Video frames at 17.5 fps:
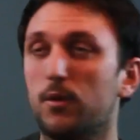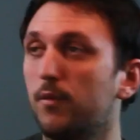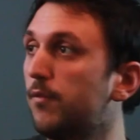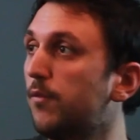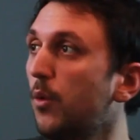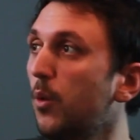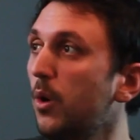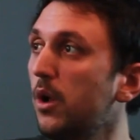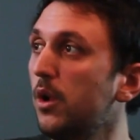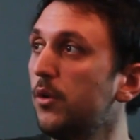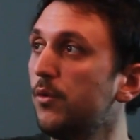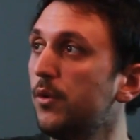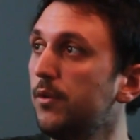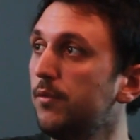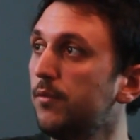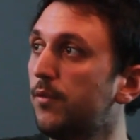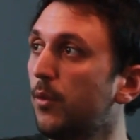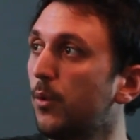
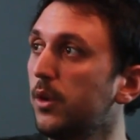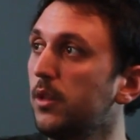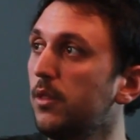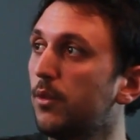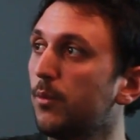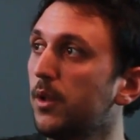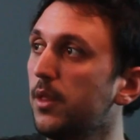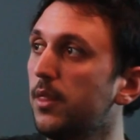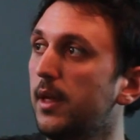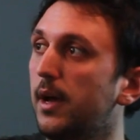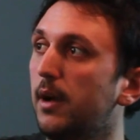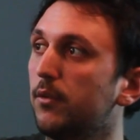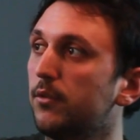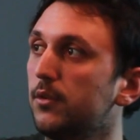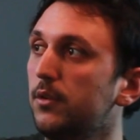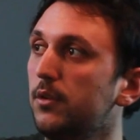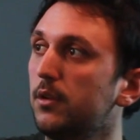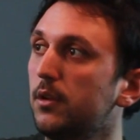
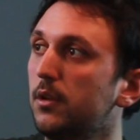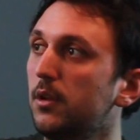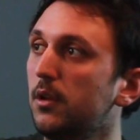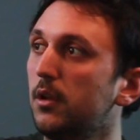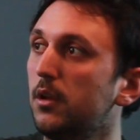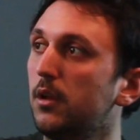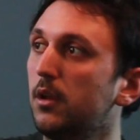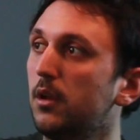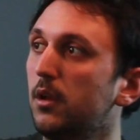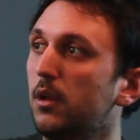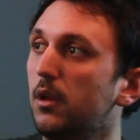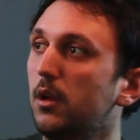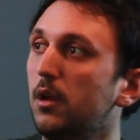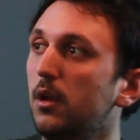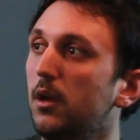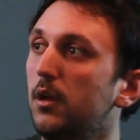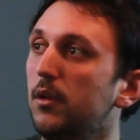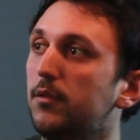
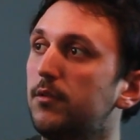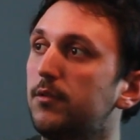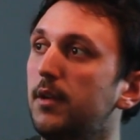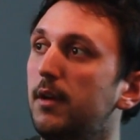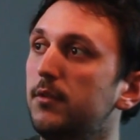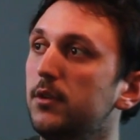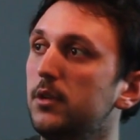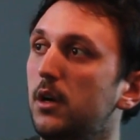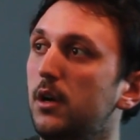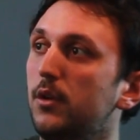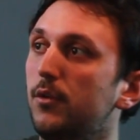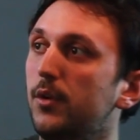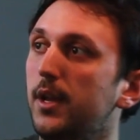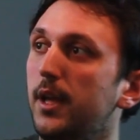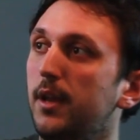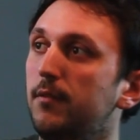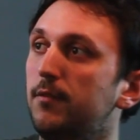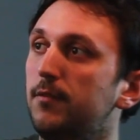
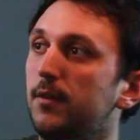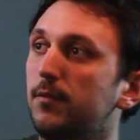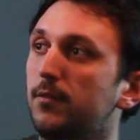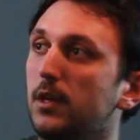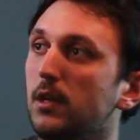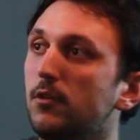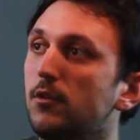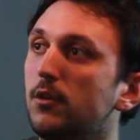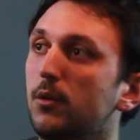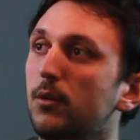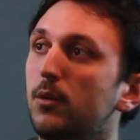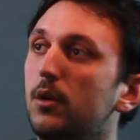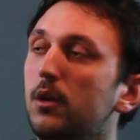443,752.